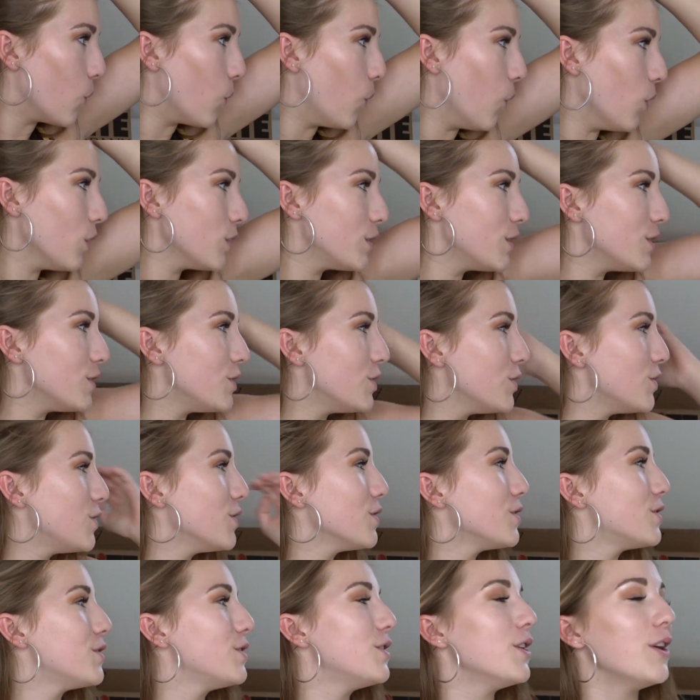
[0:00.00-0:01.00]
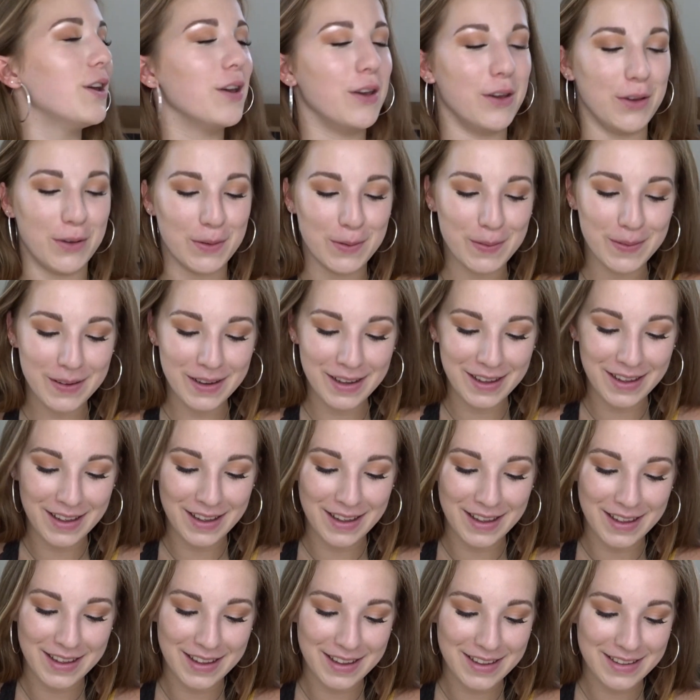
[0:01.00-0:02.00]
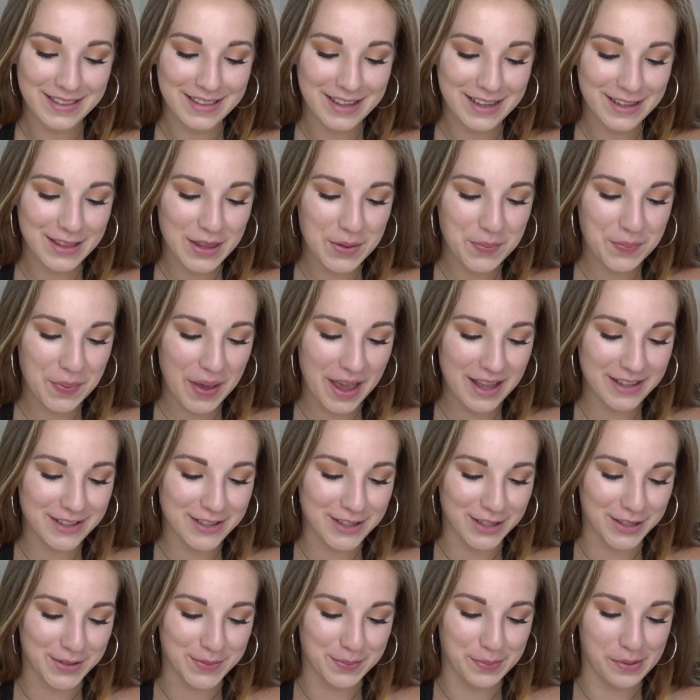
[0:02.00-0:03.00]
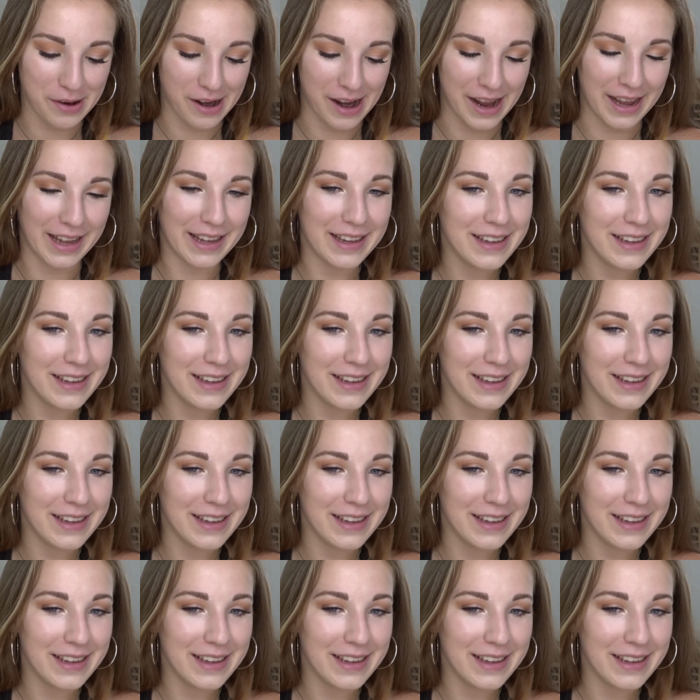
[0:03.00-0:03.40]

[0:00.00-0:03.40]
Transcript: What did you just do? Did the bed just break?